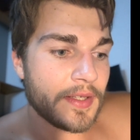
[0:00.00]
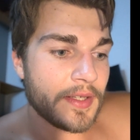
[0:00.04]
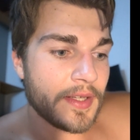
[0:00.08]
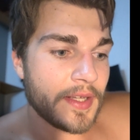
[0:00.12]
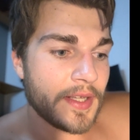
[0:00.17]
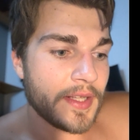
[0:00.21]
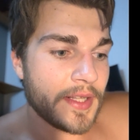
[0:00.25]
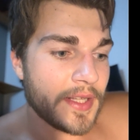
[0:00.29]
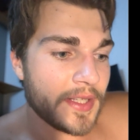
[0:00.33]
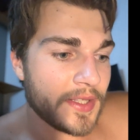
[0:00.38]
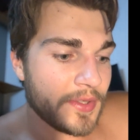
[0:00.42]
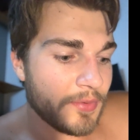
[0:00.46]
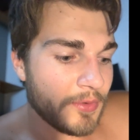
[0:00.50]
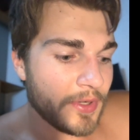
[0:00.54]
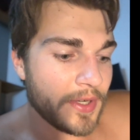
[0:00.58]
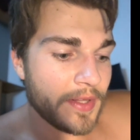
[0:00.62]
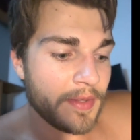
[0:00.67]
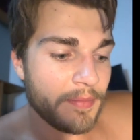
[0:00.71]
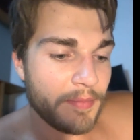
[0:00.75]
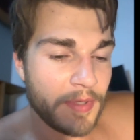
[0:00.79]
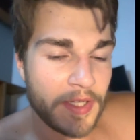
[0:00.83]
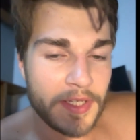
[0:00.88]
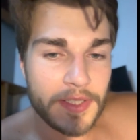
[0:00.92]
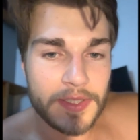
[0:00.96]
and that's one of
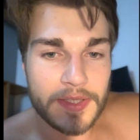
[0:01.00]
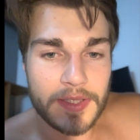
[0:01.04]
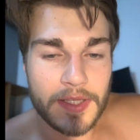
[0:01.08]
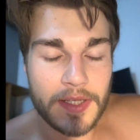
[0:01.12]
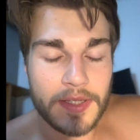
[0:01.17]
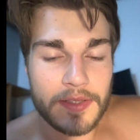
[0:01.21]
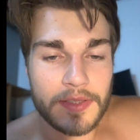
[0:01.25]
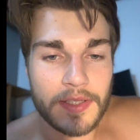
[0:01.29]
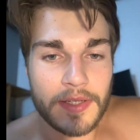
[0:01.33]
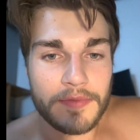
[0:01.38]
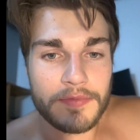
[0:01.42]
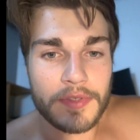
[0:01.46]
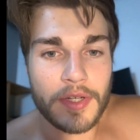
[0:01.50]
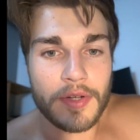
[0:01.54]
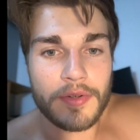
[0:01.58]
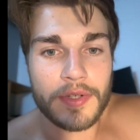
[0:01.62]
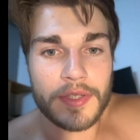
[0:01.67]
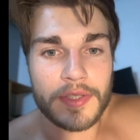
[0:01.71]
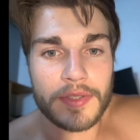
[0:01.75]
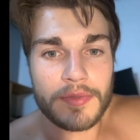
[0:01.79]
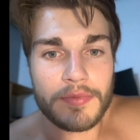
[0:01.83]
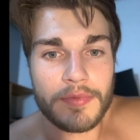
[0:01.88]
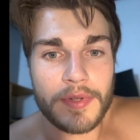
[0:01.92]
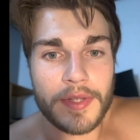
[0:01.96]
the biggest things I've
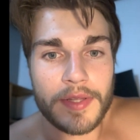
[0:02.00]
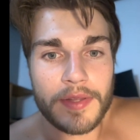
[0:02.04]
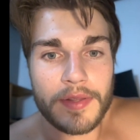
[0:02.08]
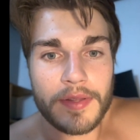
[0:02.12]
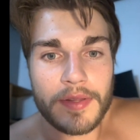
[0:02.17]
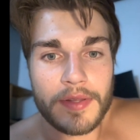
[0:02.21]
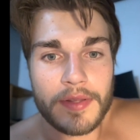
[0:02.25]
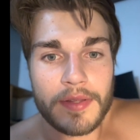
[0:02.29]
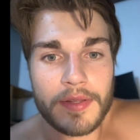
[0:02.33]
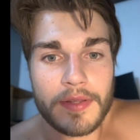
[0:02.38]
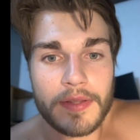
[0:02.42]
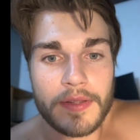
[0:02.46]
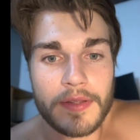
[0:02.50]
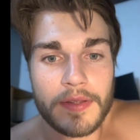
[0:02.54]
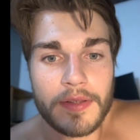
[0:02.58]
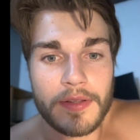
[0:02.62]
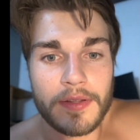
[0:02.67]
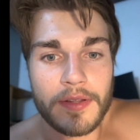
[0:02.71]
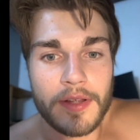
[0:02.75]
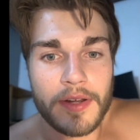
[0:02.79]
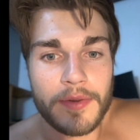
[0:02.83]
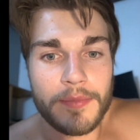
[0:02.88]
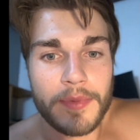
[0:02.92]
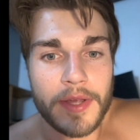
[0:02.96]
noticed with a
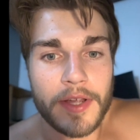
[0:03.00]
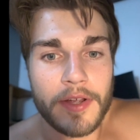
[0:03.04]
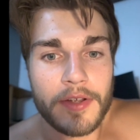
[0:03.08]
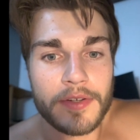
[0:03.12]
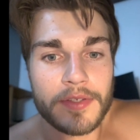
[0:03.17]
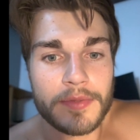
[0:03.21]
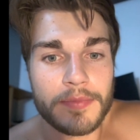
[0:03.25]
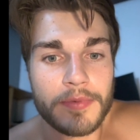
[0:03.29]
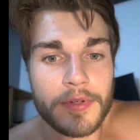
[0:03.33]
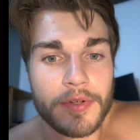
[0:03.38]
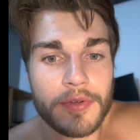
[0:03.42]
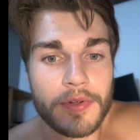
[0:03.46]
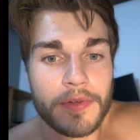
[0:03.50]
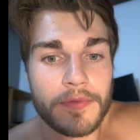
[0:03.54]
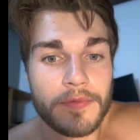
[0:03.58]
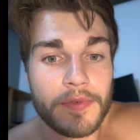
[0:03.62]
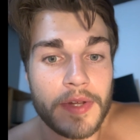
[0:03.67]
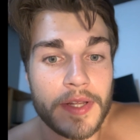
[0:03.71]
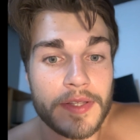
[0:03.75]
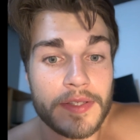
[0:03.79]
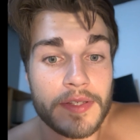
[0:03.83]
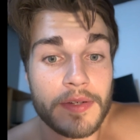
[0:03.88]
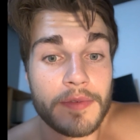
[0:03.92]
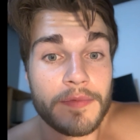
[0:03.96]
lot of my entrepreneur
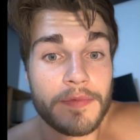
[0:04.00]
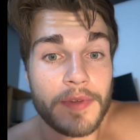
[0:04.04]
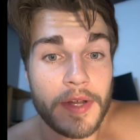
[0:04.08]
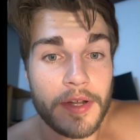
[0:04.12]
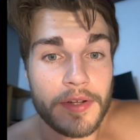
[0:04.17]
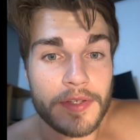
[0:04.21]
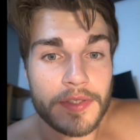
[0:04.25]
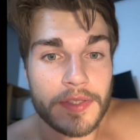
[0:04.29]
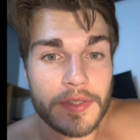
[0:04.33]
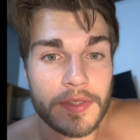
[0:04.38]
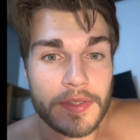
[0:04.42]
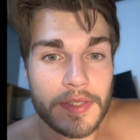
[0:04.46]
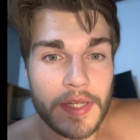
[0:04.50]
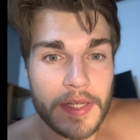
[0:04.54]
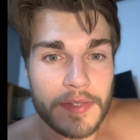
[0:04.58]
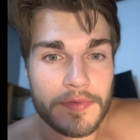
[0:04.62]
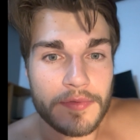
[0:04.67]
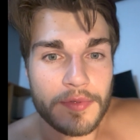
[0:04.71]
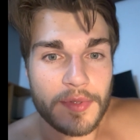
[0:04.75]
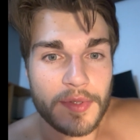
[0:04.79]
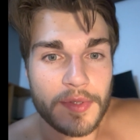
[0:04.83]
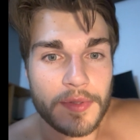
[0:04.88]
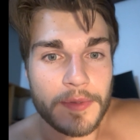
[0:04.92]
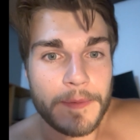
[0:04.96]
friends that are very
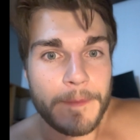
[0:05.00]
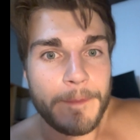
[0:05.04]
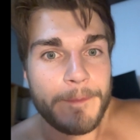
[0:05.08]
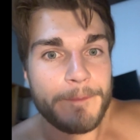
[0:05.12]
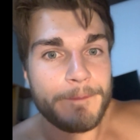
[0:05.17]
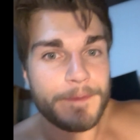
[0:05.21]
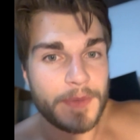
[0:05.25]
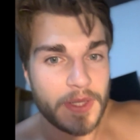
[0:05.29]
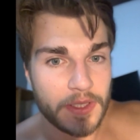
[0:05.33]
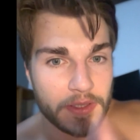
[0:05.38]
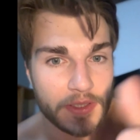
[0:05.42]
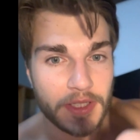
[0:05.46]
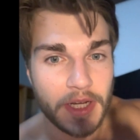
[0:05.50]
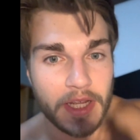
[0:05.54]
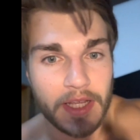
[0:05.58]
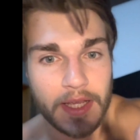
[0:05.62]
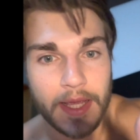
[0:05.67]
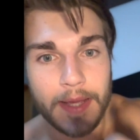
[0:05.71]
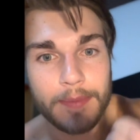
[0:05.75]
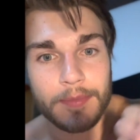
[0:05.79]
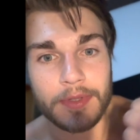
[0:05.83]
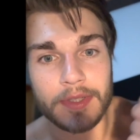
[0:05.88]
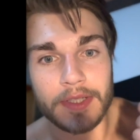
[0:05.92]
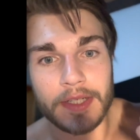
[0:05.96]
successful, like
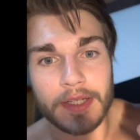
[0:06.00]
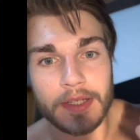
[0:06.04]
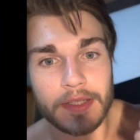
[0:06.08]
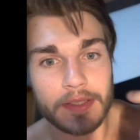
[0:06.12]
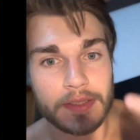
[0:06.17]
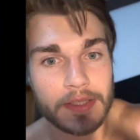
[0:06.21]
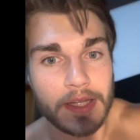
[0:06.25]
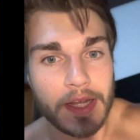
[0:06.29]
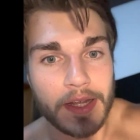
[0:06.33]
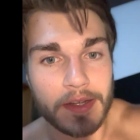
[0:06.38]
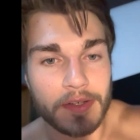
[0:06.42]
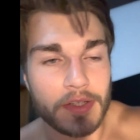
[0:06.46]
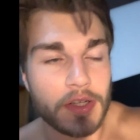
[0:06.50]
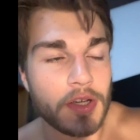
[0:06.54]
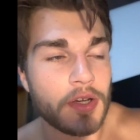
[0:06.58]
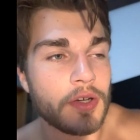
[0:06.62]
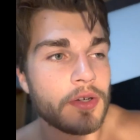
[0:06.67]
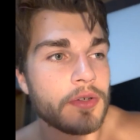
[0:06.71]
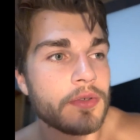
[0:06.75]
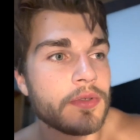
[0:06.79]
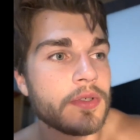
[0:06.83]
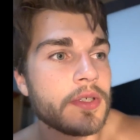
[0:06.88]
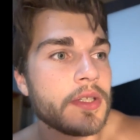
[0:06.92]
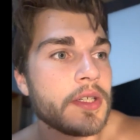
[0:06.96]
JK Molina, Dan
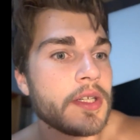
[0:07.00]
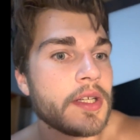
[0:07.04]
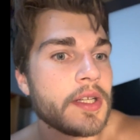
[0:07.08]
Coe,